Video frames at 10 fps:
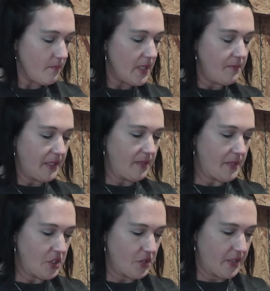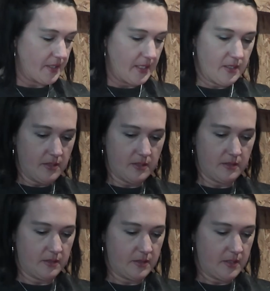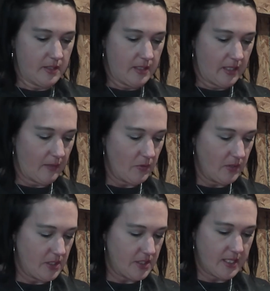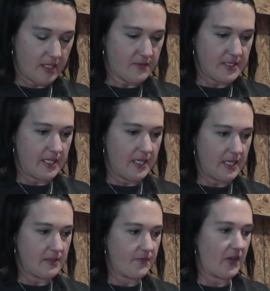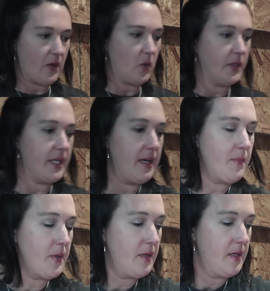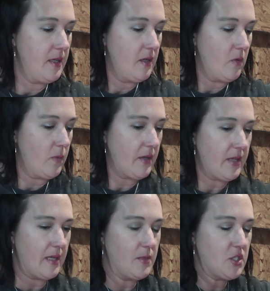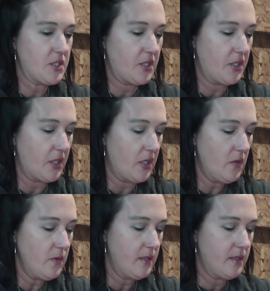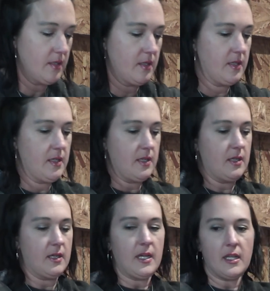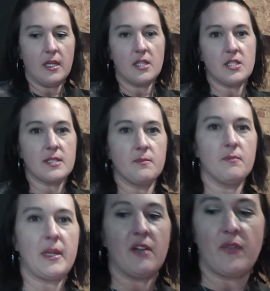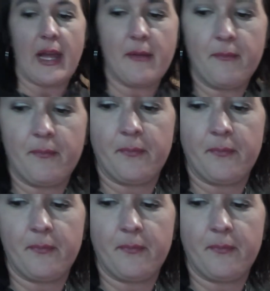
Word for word: I'm getting my shirt on there. I'm really just kind of seeing if I hold it up where the image is going to go. And then I just make it flat.